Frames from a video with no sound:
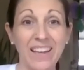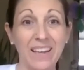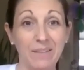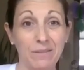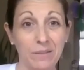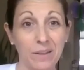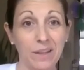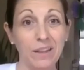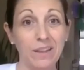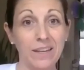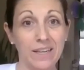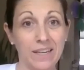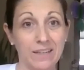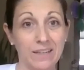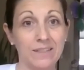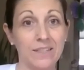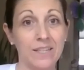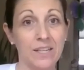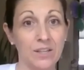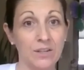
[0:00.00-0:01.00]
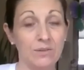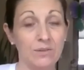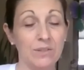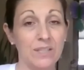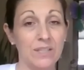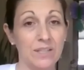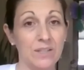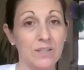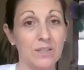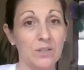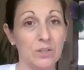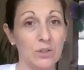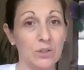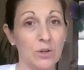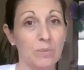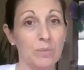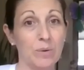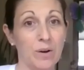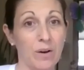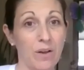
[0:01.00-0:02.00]
if Lily continues to
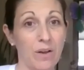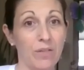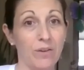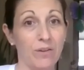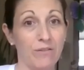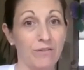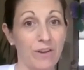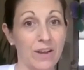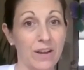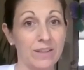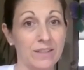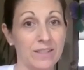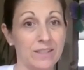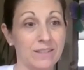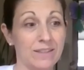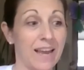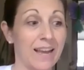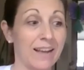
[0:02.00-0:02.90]
disturb her other friends